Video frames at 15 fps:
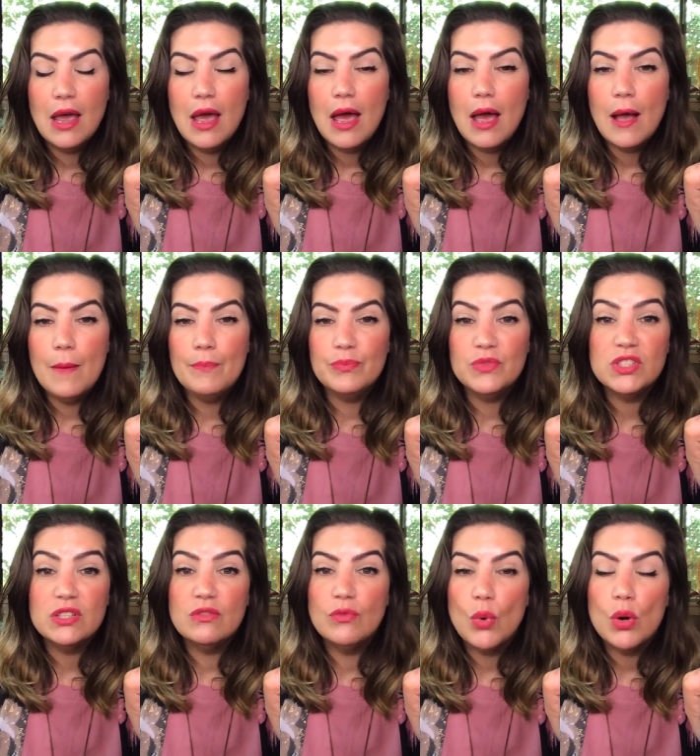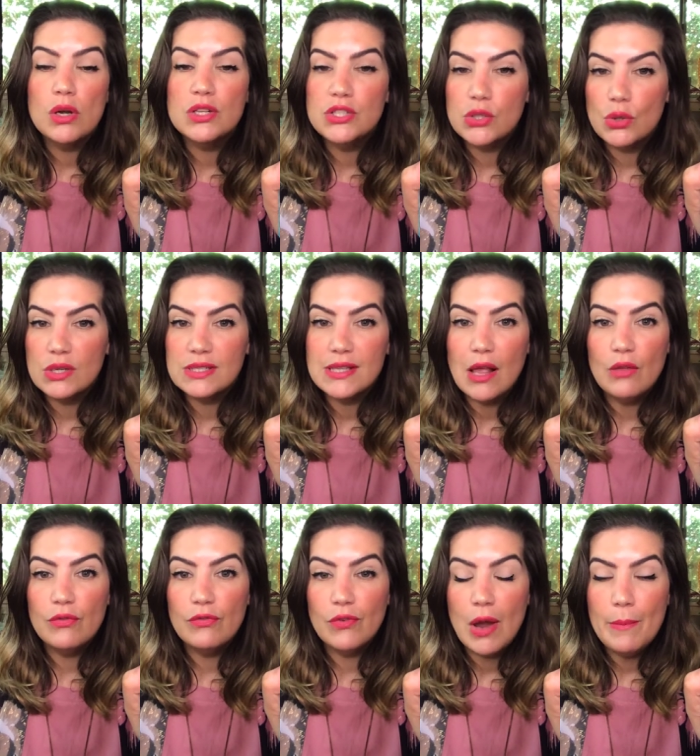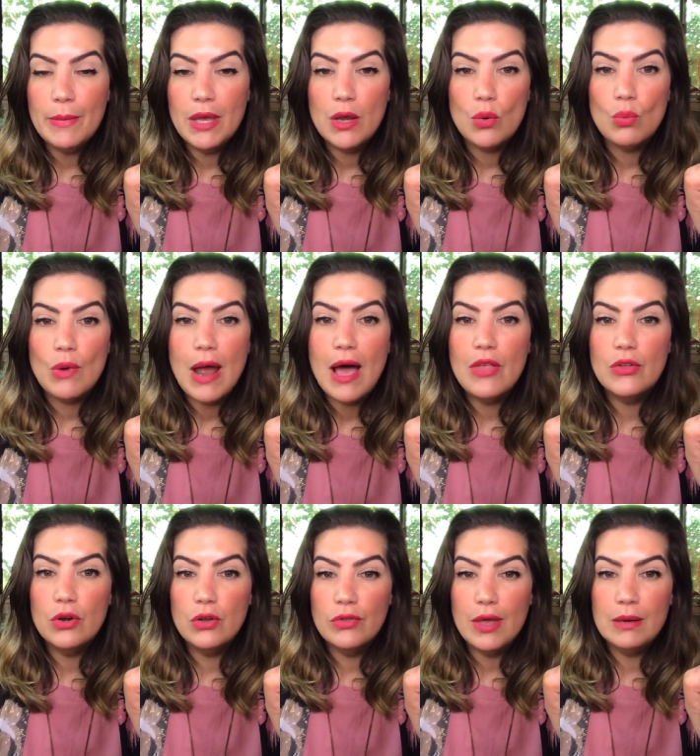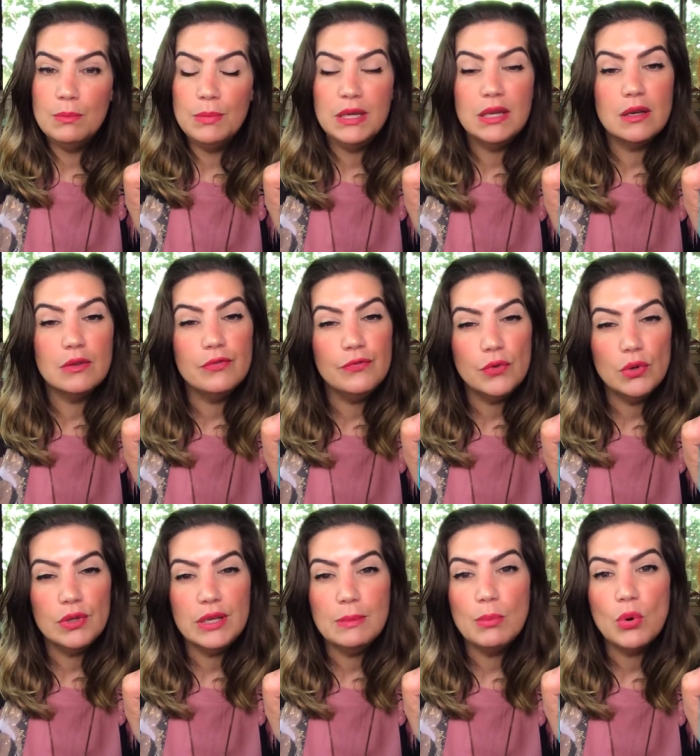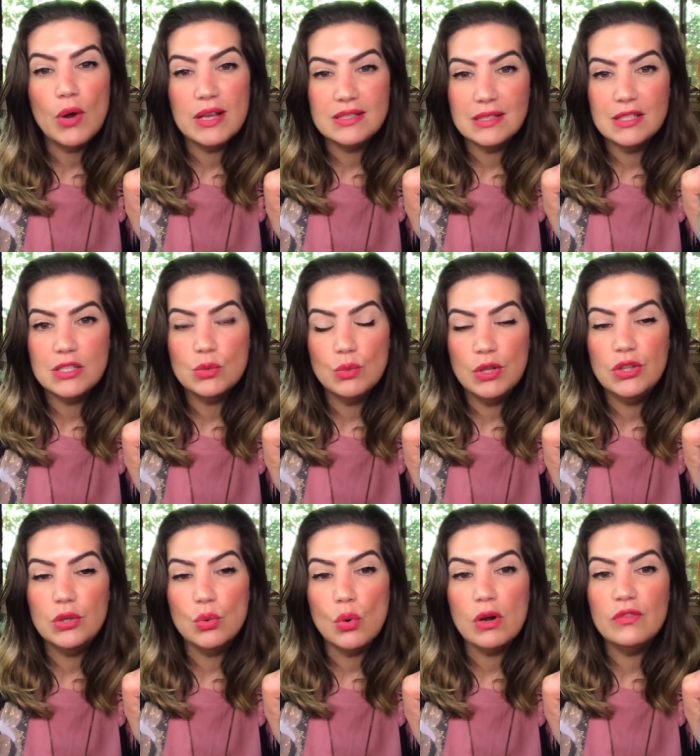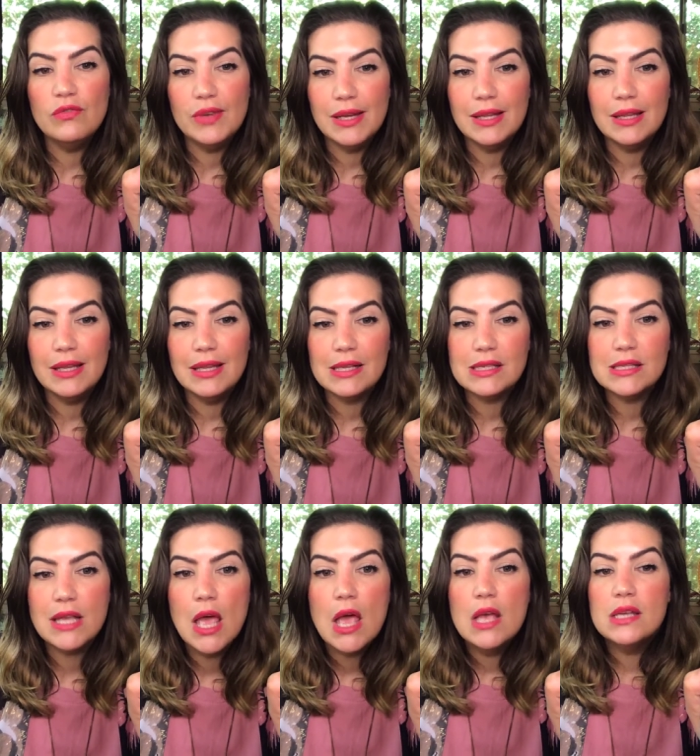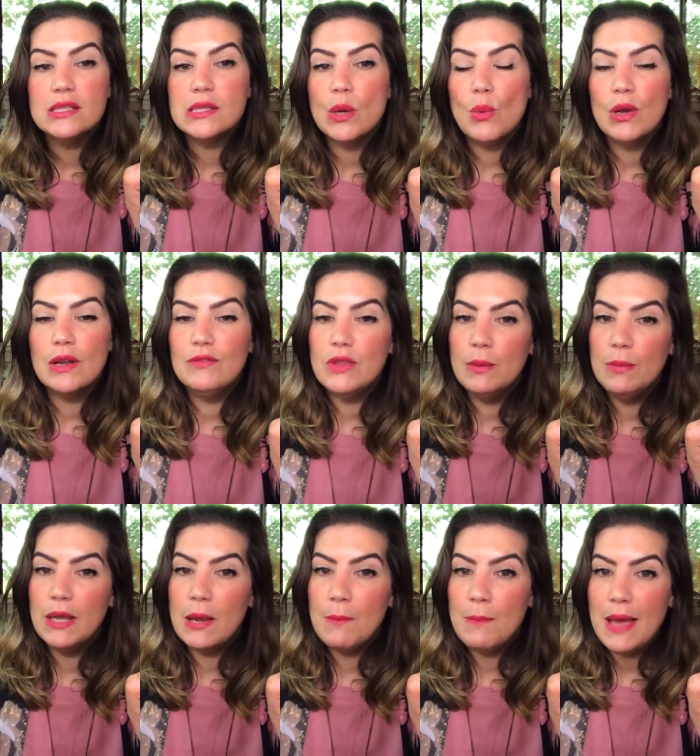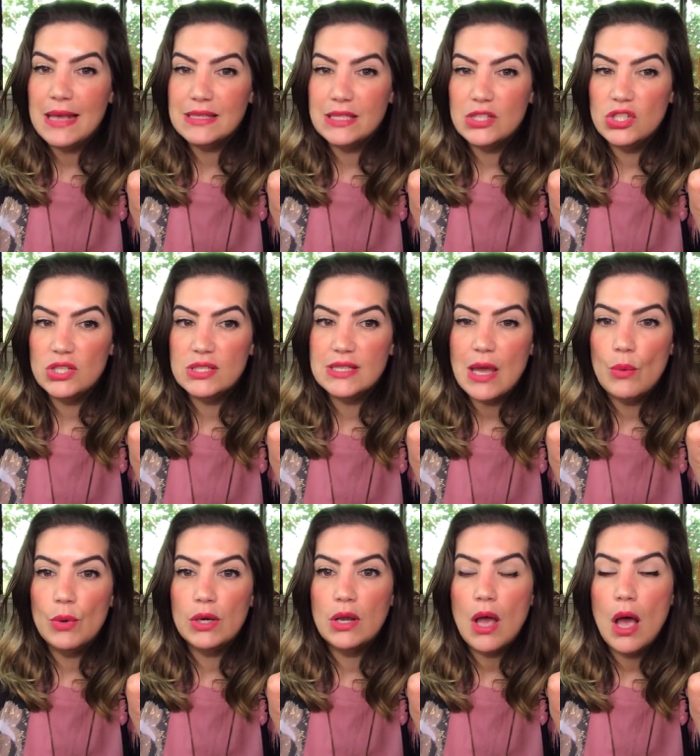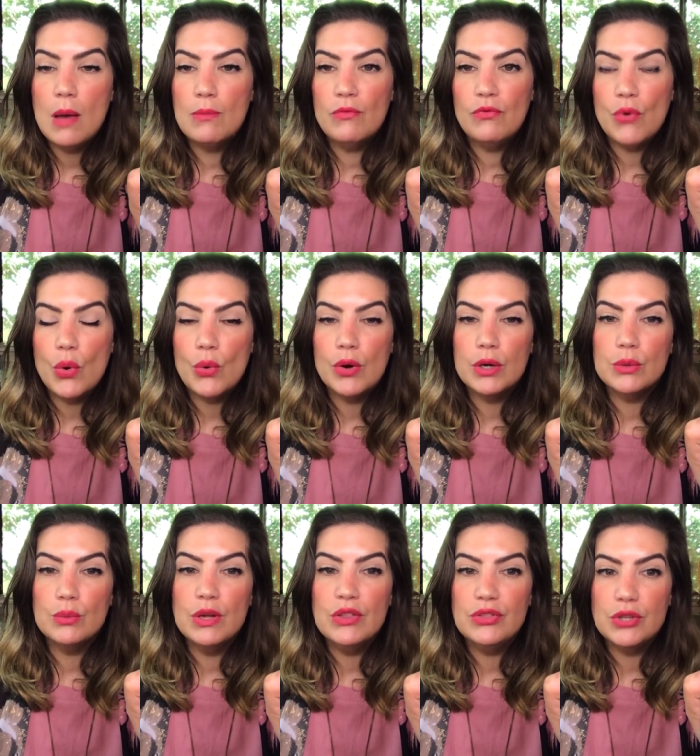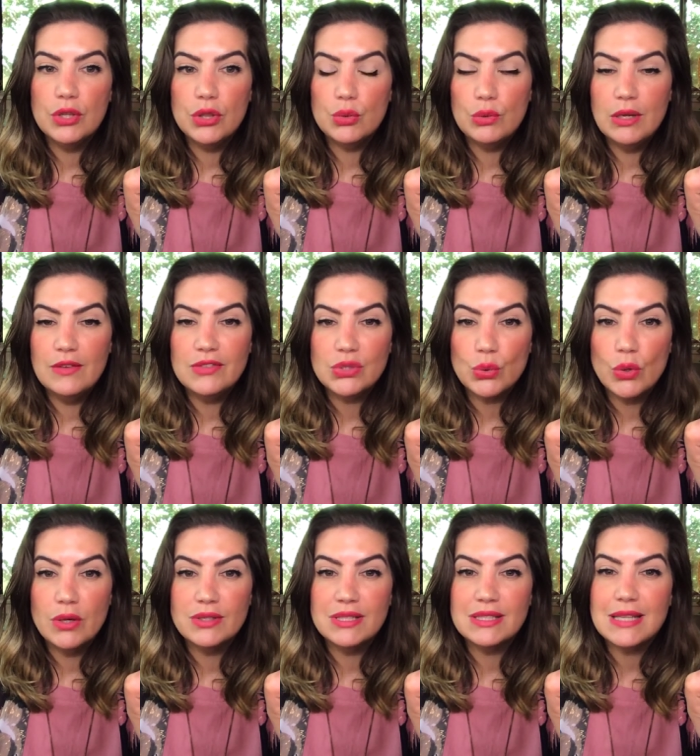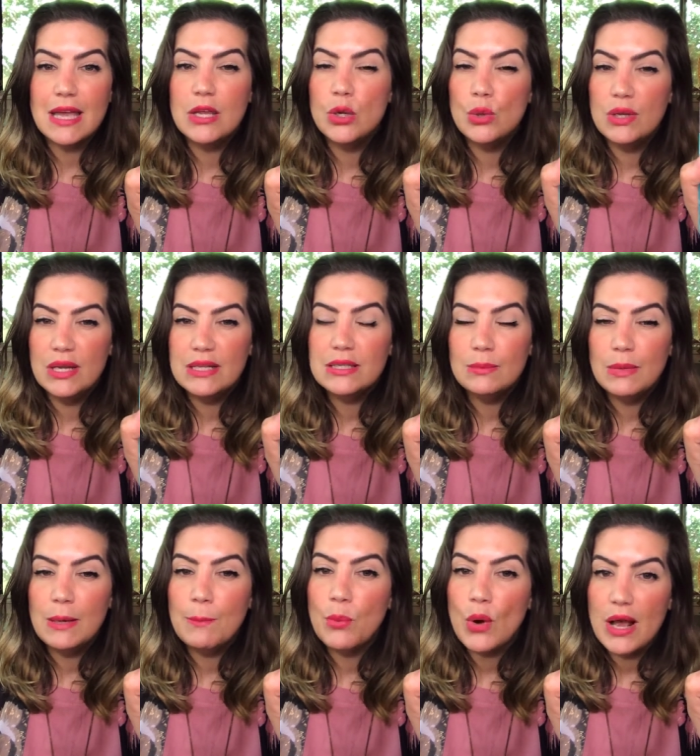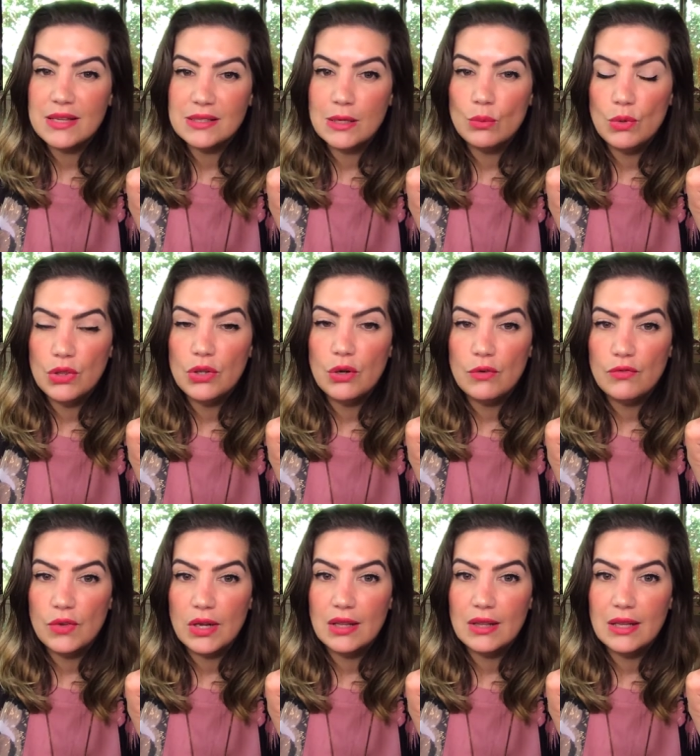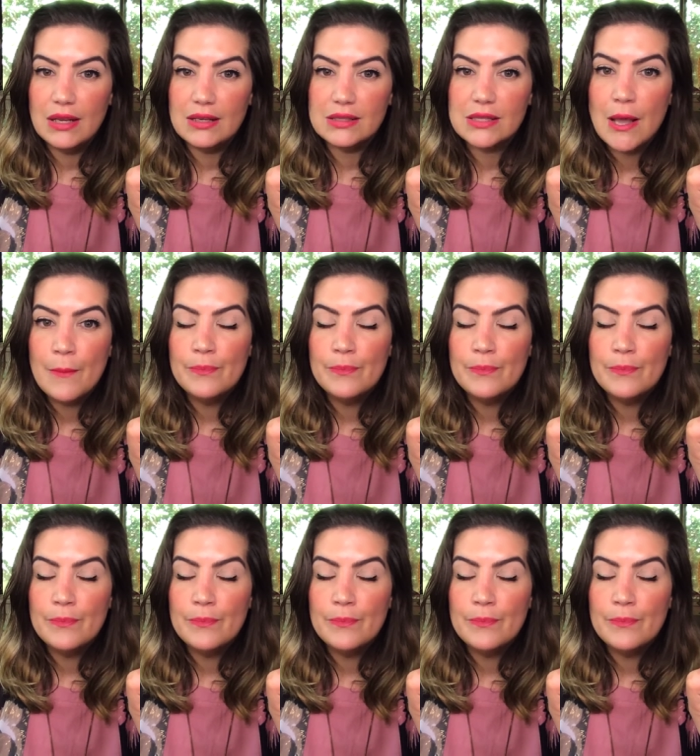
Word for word: um, divorce yourself from it rather than being fully present with your feelings. So, one of the big messages that would come forward with the Three of Swords is that you need to be present with your feelings